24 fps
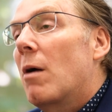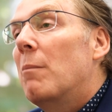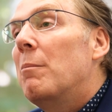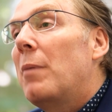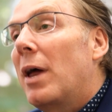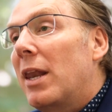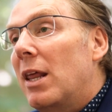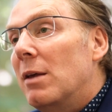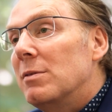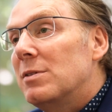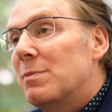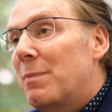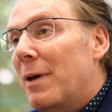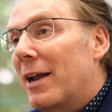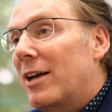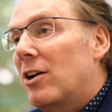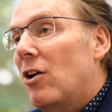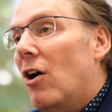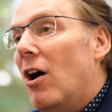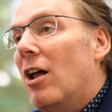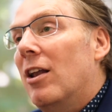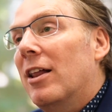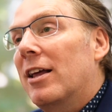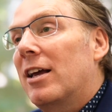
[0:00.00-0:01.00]
My name is Ben
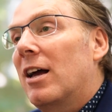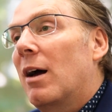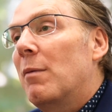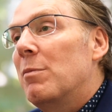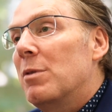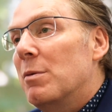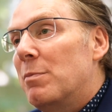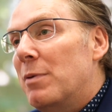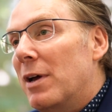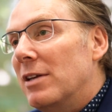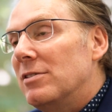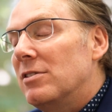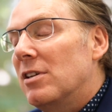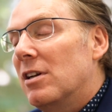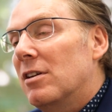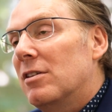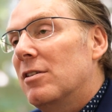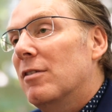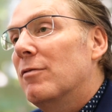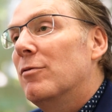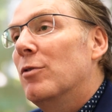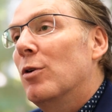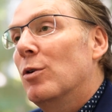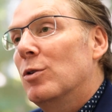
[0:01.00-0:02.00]
Colling. I'm the president
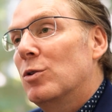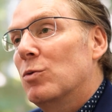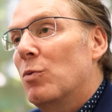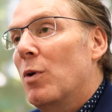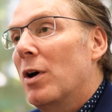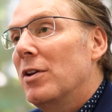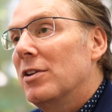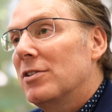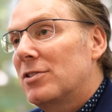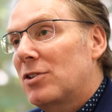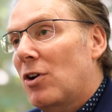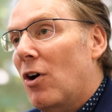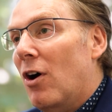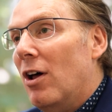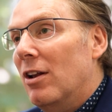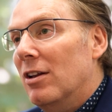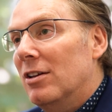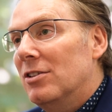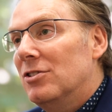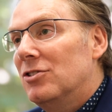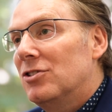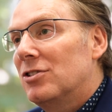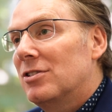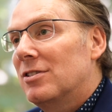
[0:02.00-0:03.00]
of Rhodes Wellness
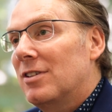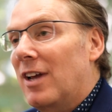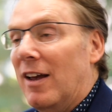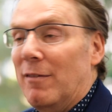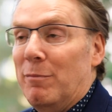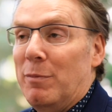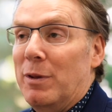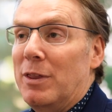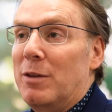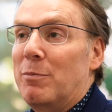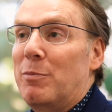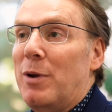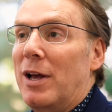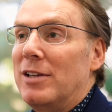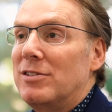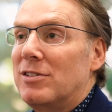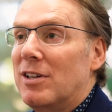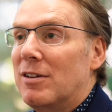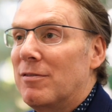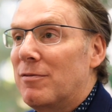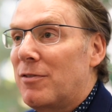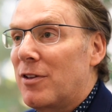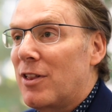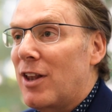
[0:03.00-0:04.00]
College. I've been the
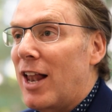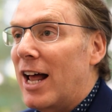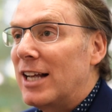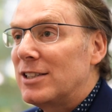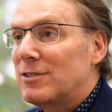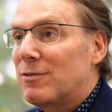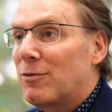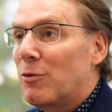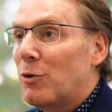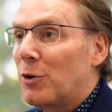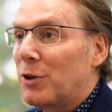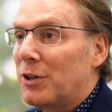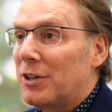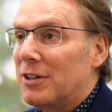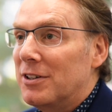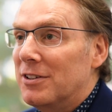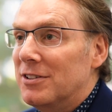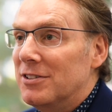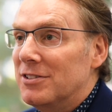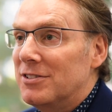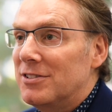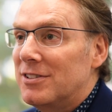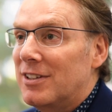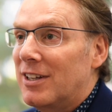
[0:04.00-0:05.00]
president for the last 4
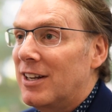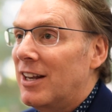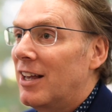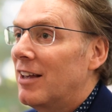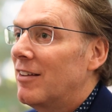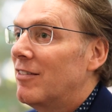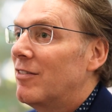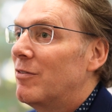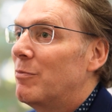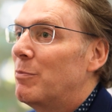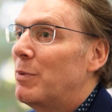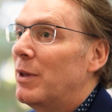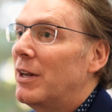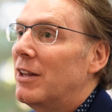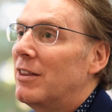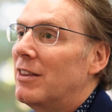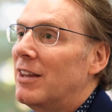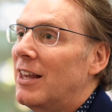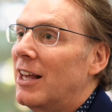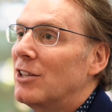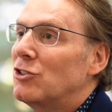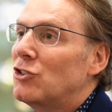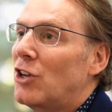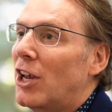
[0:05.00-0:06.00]
years, and I've been in
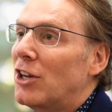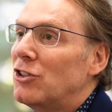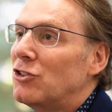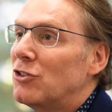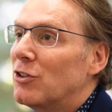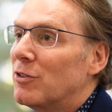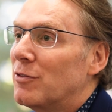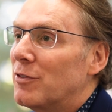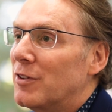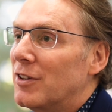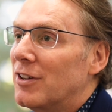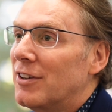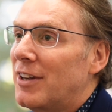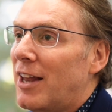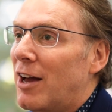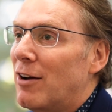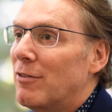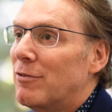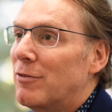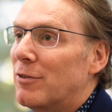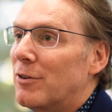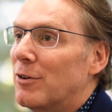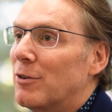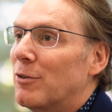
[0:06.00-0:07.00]
the educational field now
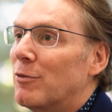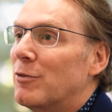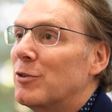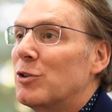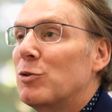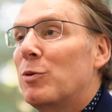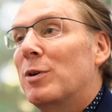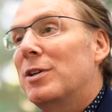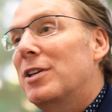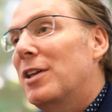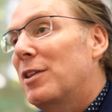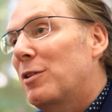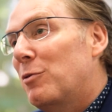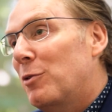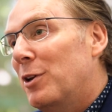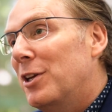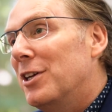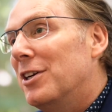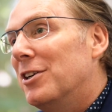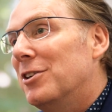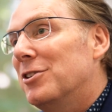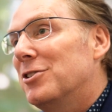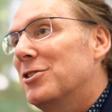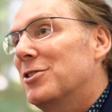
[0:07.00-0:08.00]
for over 23
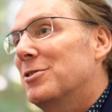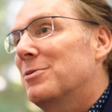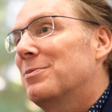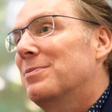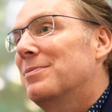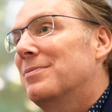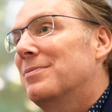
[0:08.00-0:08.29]
years.